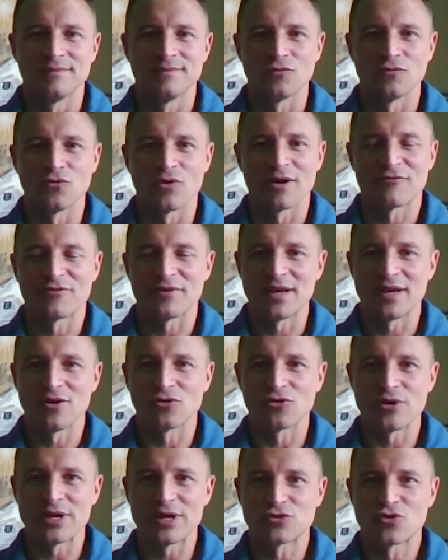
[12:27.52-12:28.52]
Raphael,
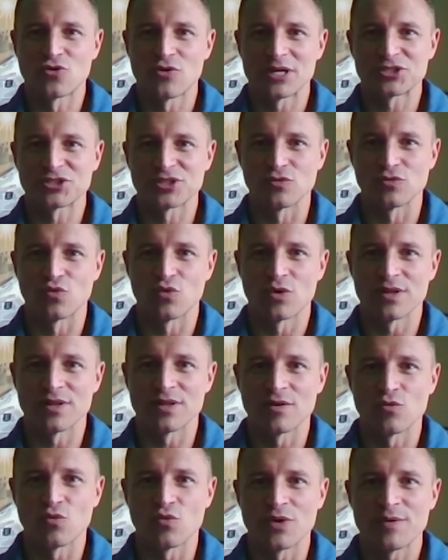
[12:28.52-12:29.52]
great
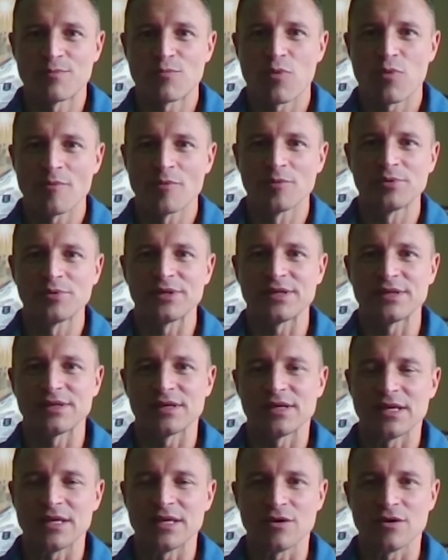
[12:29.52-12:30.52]
question.
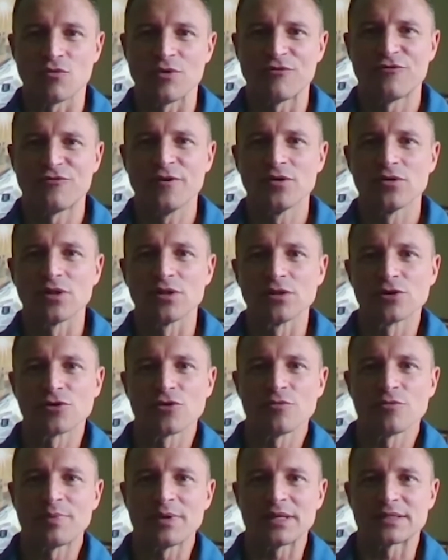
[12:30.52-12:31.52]
We feel a
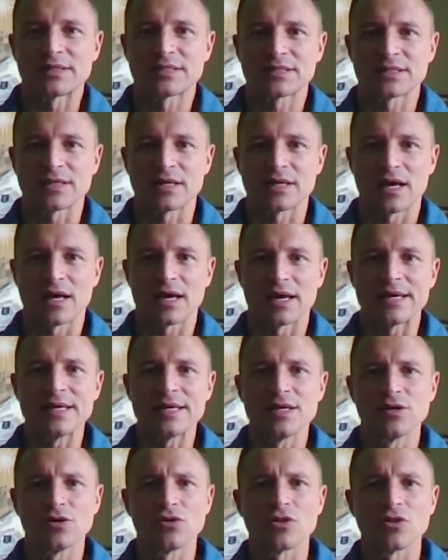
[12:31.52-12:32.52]
little bit
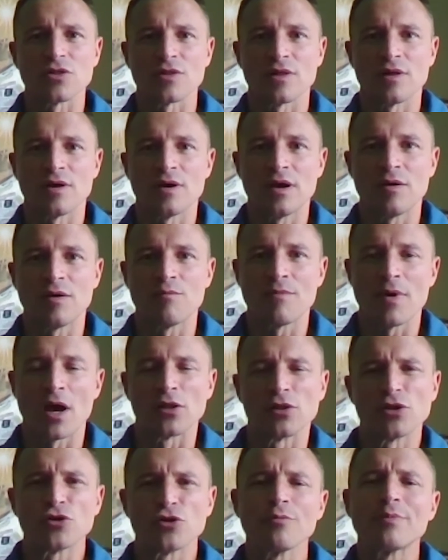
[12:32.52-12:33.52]
ill, a
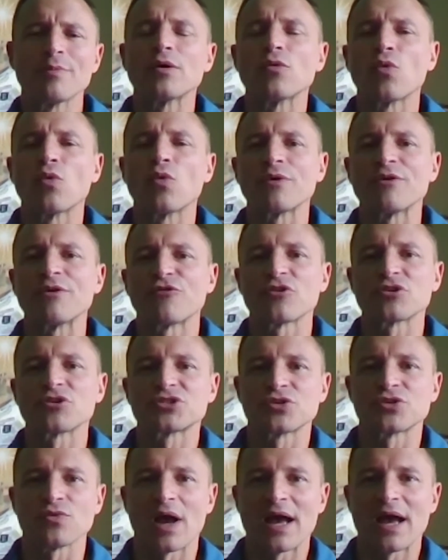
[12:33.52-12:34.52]
little bit when we first
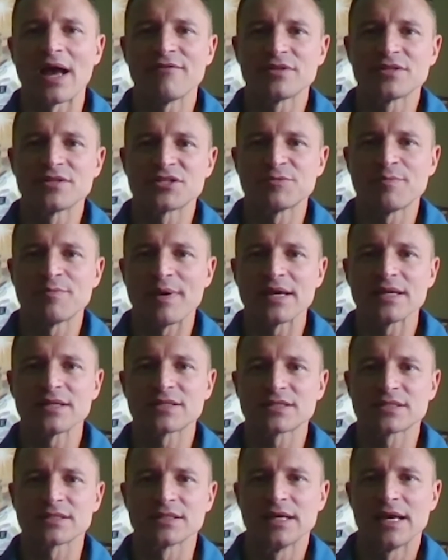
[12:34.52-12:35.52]
arrive in
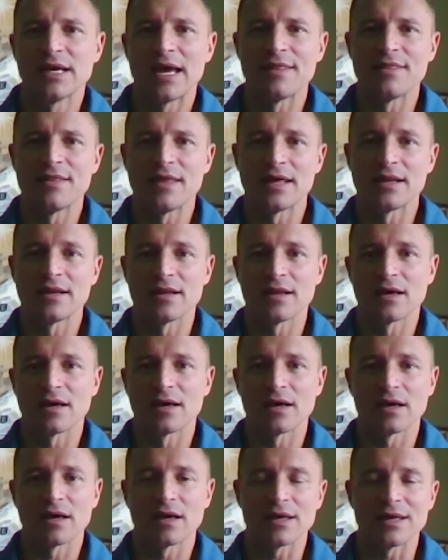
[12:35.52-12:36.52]
space, and
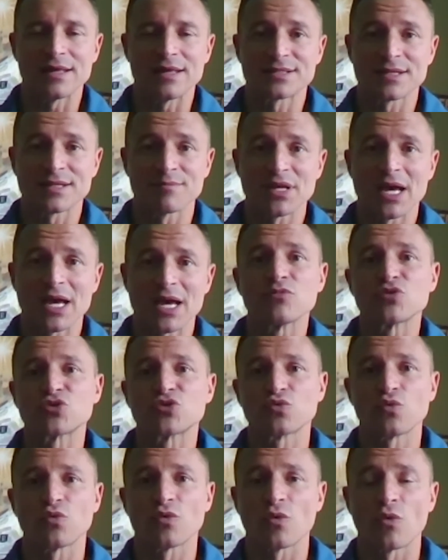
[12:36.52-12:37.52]
then sometimes
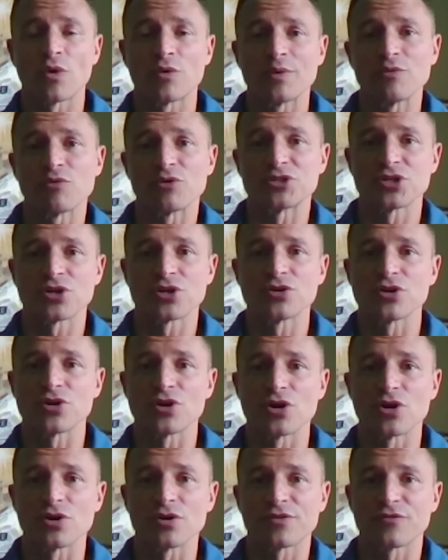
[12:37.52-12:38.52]
when we return to
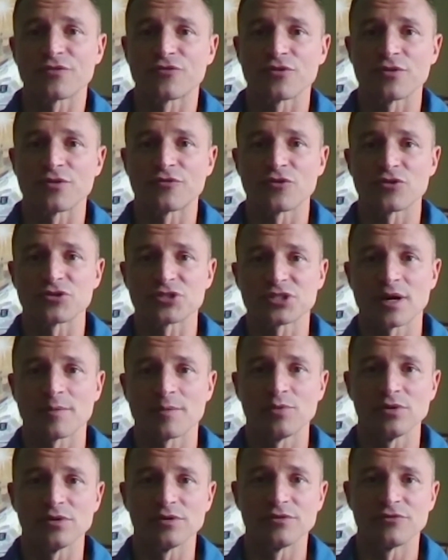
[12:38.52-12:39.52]
Earth for the first
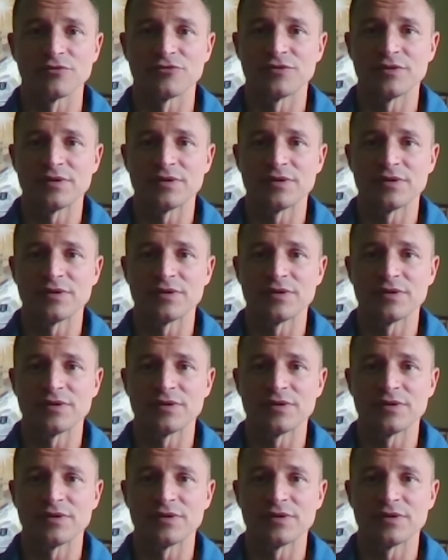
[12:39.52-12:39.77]
couple of